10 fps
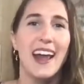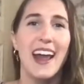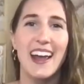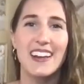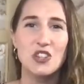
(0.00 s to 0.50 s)

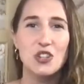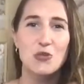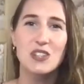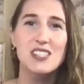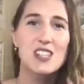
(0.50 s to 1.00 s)
And,
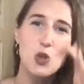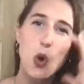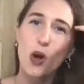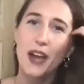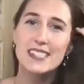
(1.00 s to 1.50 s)
this
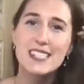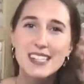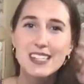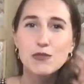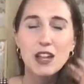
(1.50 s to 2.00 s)
whole
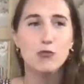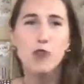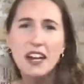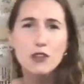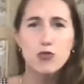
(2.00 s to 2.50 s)
idea of like
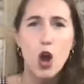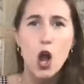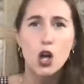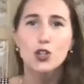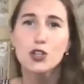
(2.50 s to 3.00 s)
right and
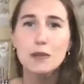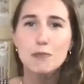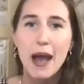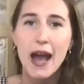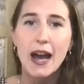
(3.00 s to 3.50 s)
wrong, good and
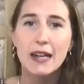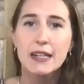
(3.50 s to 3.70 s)
bad.